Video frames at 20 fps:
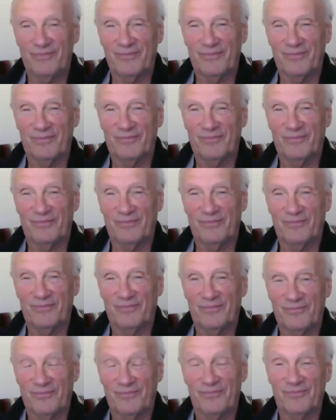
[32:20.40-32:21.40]

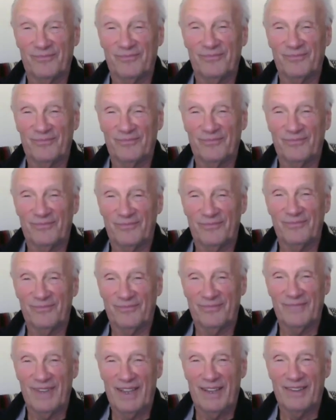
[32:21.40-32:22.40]
Mm-hmm.
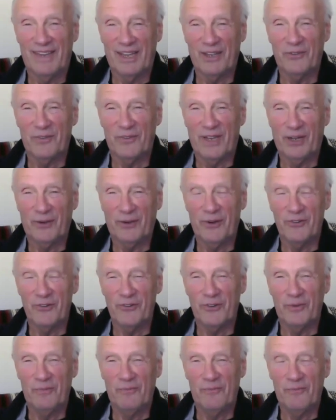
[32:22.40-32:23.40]
Yeah. Thanks for that question.